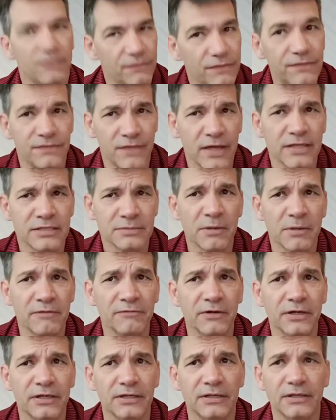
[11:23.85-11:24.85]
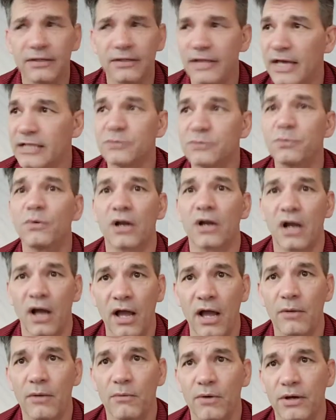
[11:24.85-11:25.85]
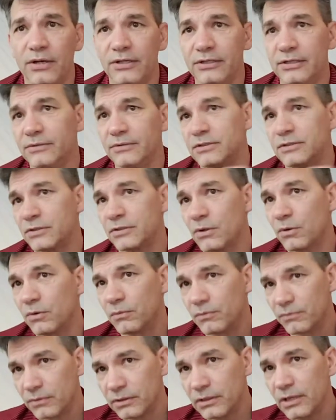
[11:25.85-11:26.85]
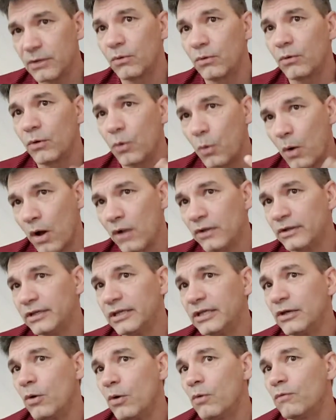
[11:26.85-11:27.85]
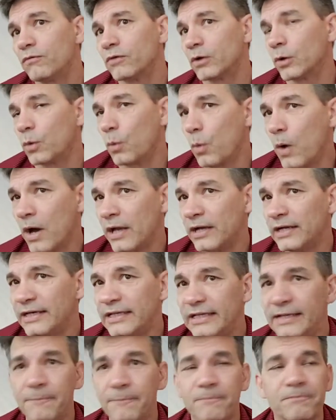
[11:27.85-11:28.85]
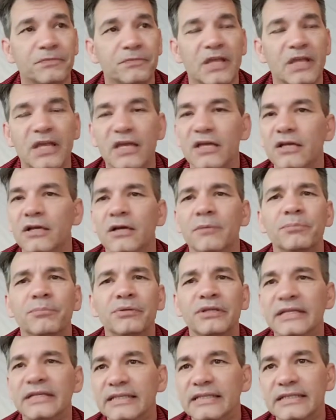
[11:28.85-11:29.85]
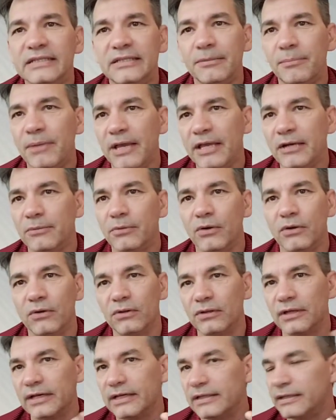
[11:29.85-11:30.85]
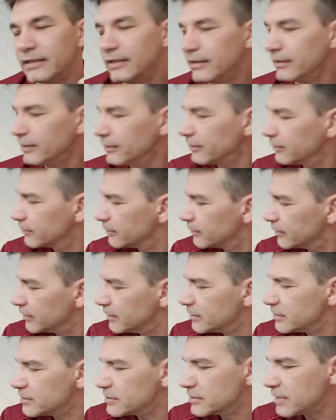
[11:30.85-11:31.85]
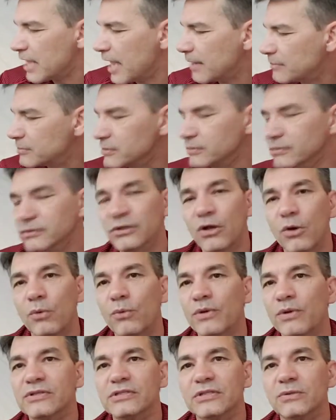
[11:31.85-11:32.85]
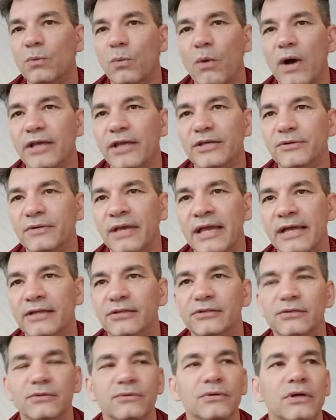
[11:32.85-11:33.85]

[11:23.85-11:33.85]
that's my fun. That's what I want to do. So, quality over quantity, completely debatable. Like, there is absolutely no reason why you can't do